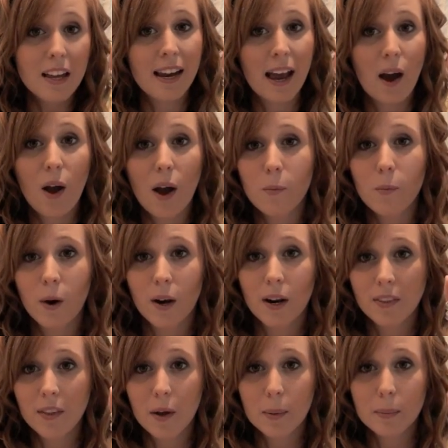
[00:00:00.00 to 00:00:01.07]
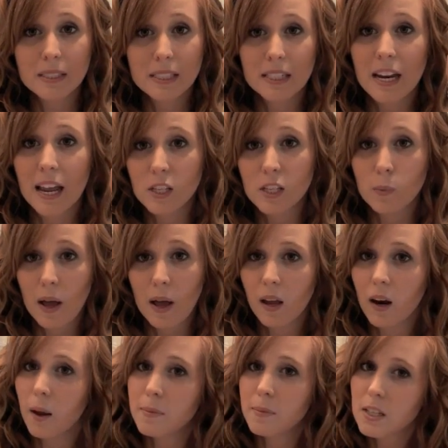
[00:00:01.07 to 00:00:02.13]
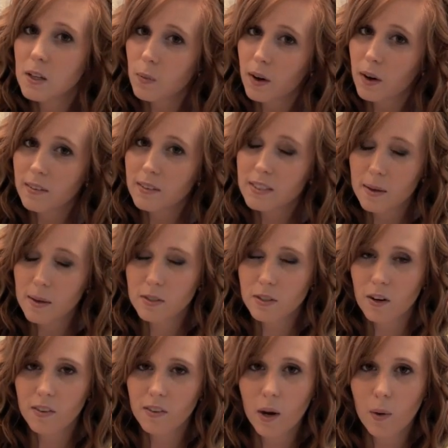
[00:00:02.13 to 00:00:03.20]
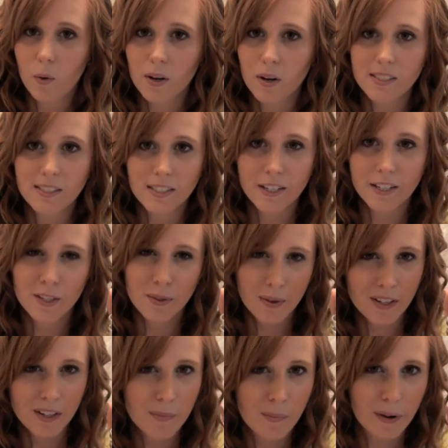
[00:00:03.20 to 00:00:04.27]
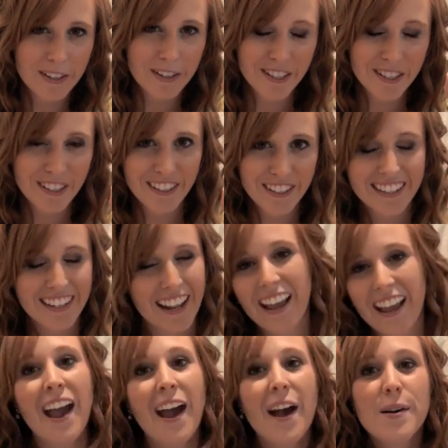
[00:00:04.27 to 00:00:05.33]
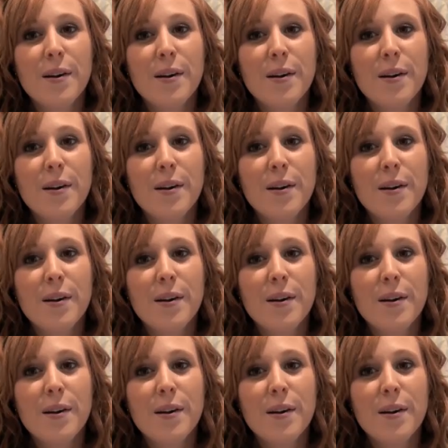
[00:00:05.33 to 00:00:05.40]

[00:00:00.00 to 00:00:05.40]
now I'm wearing them today as well, and I'm still wearing the same skirt that I wore since I just went to brunch earlier today,